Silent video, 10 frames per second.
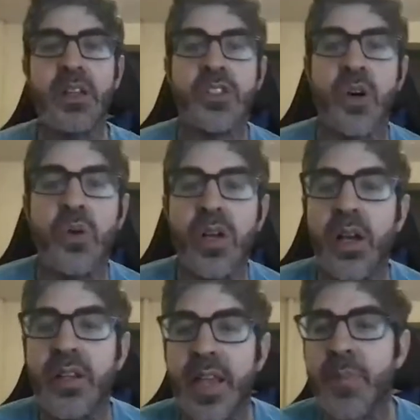So
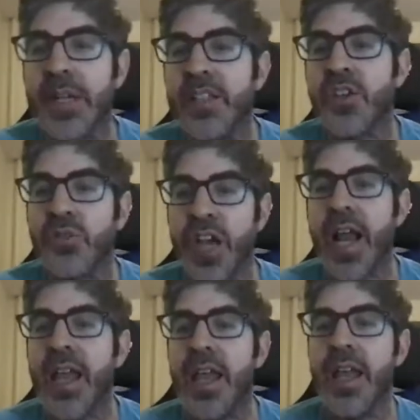yeah, so
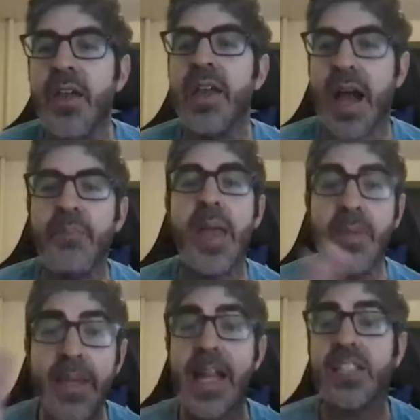Jedi,
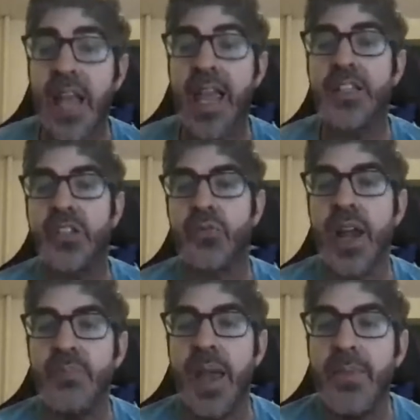maybe that's the answer,
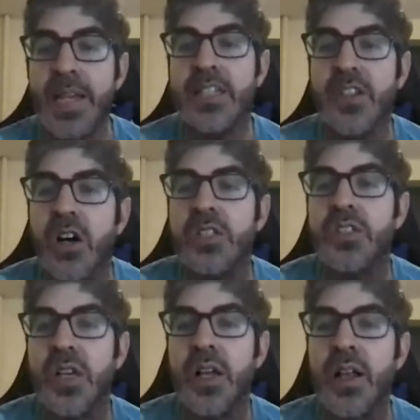right? Maybe it
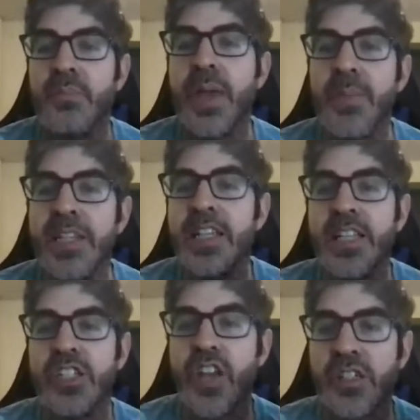does. Maybe it
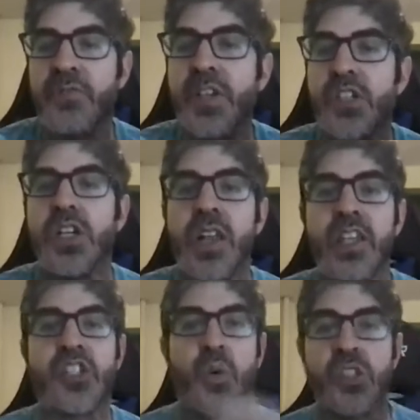just doesn't feel good in
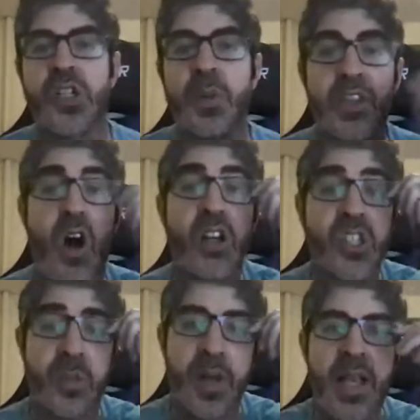the short term, but long
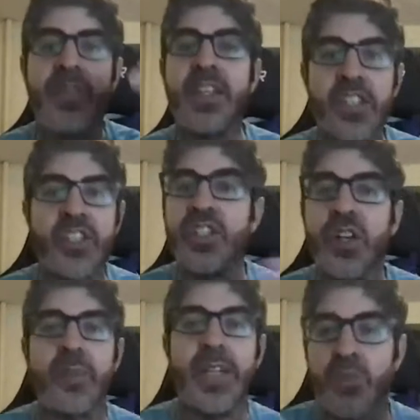term, this is still
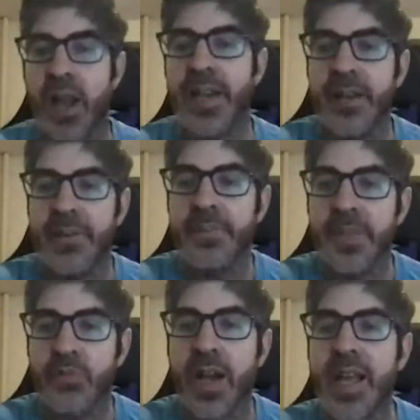going to be great,
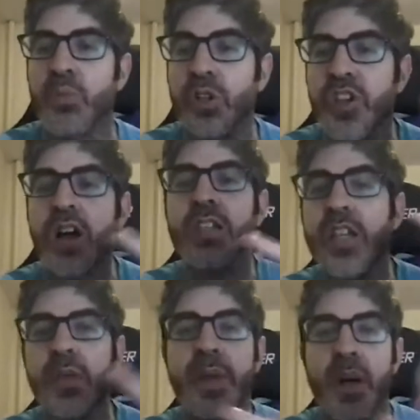right? And we'll talk a
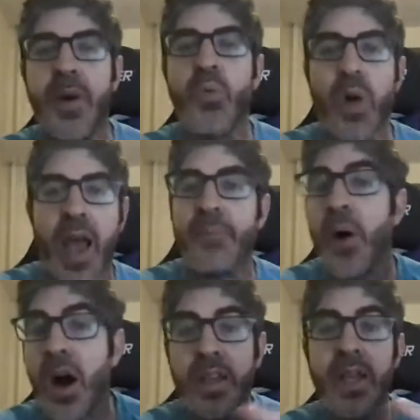little bit about what I
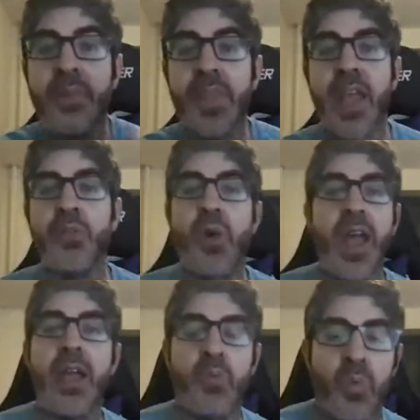bought and
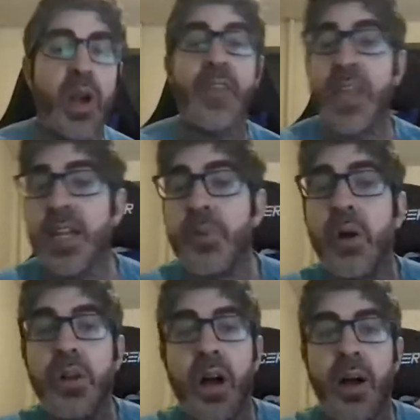what I think
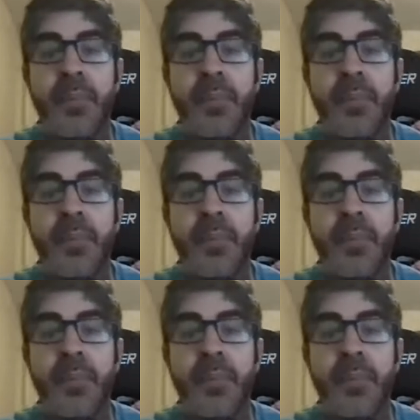about